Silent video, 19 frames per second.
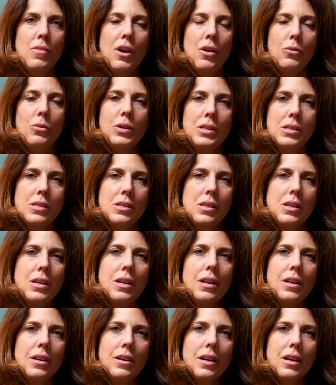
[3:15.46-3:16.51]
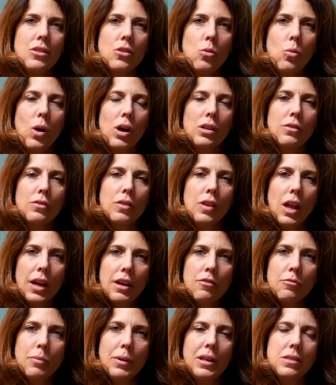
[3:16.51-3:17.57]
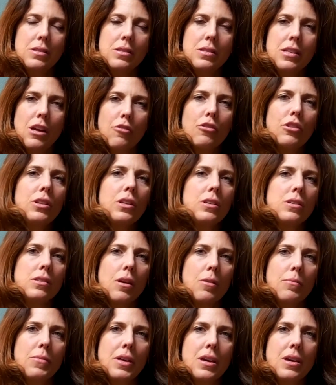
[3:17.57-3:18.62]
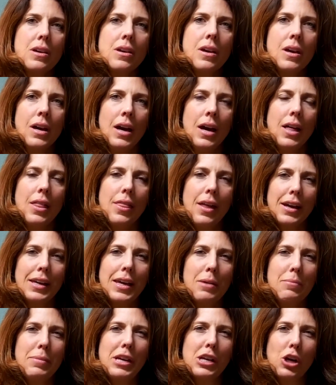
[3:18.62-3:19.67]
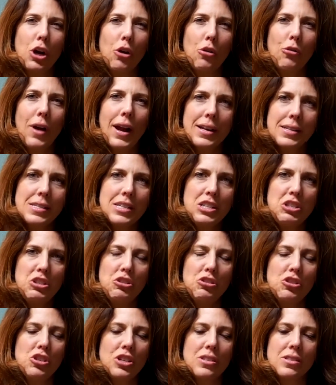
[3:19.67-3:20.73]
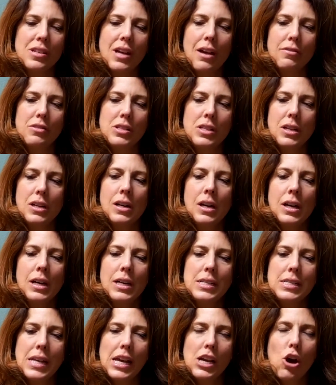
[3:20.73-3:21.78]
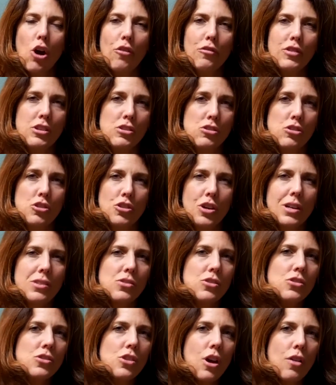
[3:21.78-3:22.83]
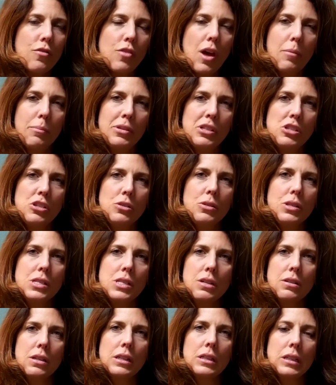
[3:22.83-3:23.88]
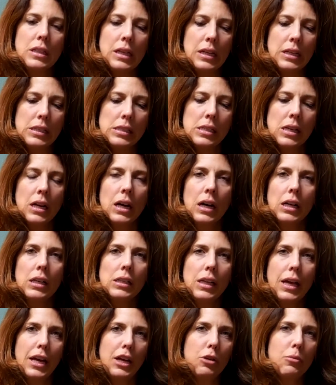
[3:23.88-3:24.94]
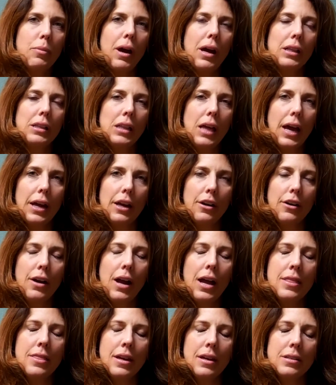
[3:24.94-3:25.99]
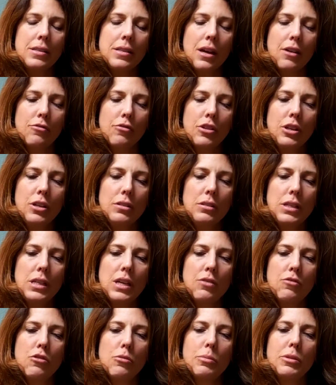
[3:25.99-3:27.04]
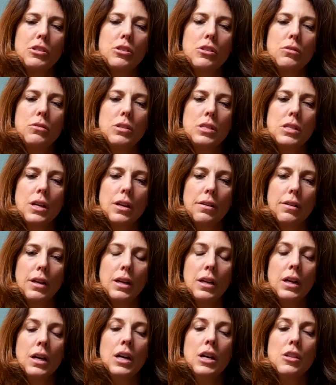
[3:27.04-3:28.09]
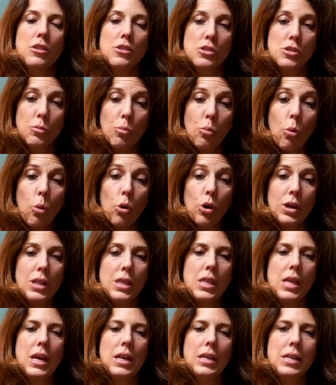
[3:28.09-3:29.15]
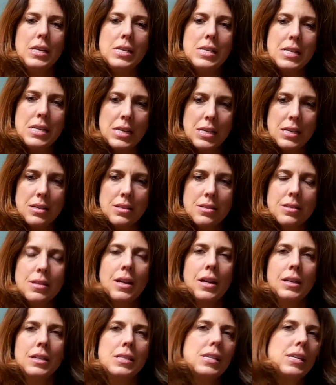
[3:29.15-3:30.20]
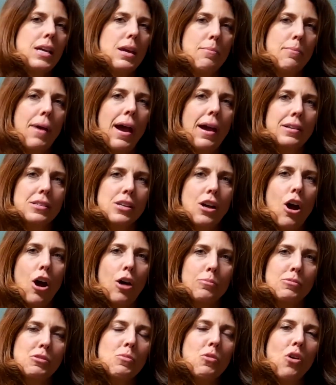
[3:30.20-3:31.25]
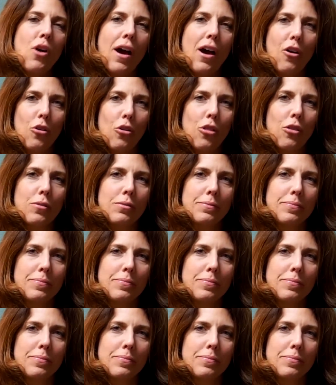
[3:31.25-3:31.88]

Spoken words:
that we see here at the Well of Life, but it's definitely something that can be corrected. You just have to take off the stressors off that pituitary gland layer by layer, and then definitely give the pituitary the support that it needs to get back to optimal health.